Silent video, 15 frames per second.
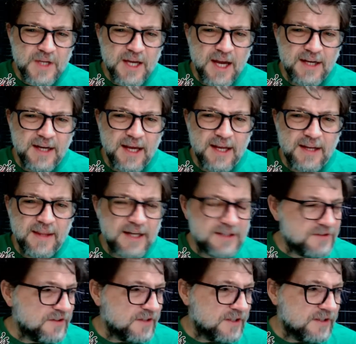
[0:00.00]
And
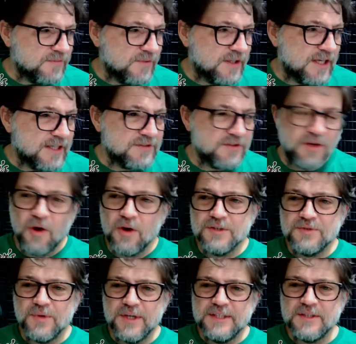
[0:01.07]
that's a
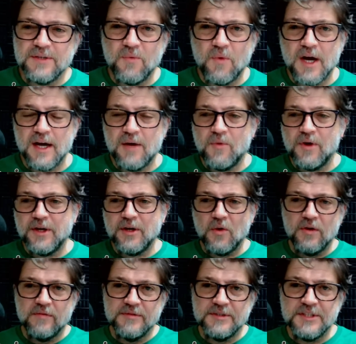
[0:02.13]
large reason why I want to
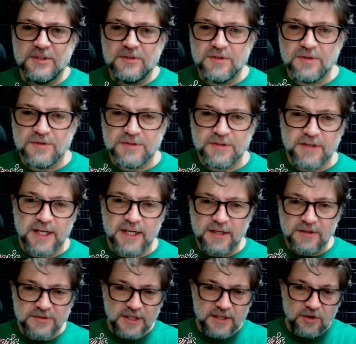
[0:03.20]
go over cylinders today,
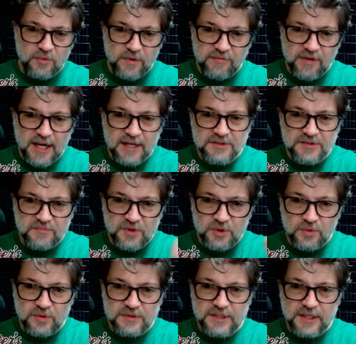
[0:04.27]
because I know we've got some
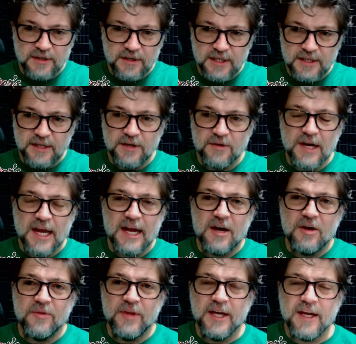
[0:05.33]
viewers that are in here
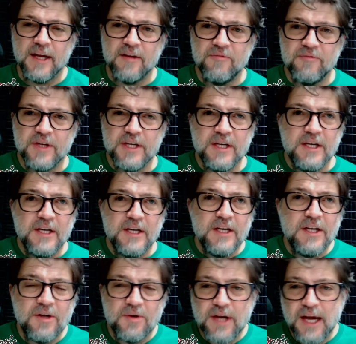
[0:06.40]
now that have,
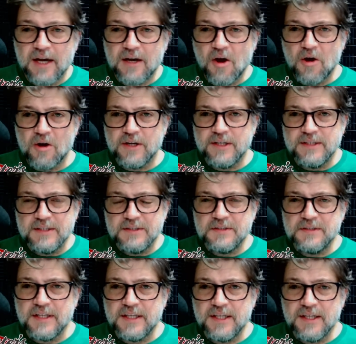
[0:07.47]
you know, got caught in
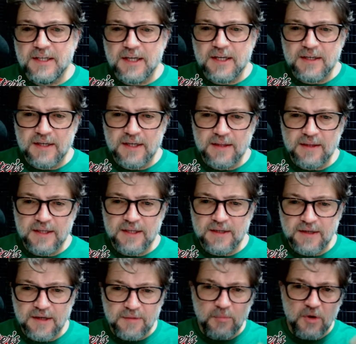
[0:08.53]
this thing. I
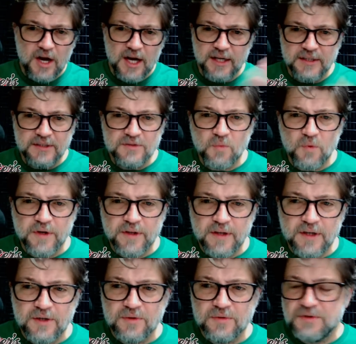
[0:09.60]
think Brian is one of
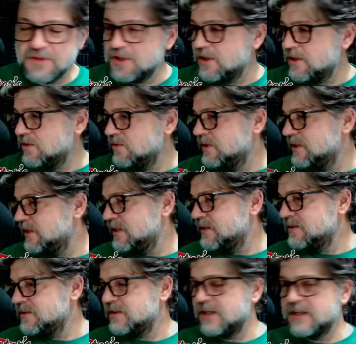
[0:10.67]
those. You know,
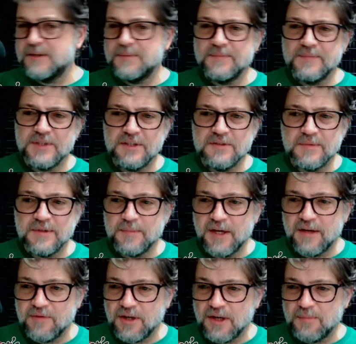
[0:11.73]
excuse me, let me
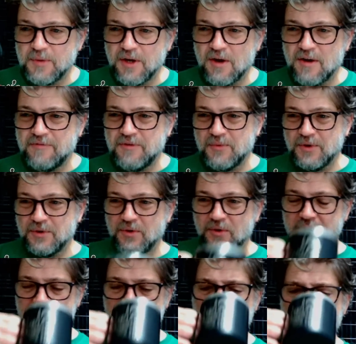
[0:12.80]
have a cup of coffee real
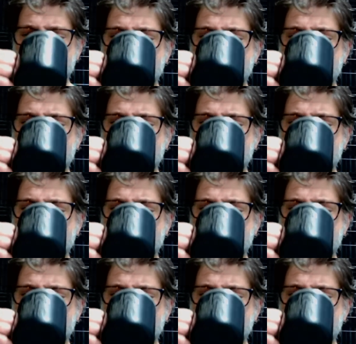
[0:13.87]
quick.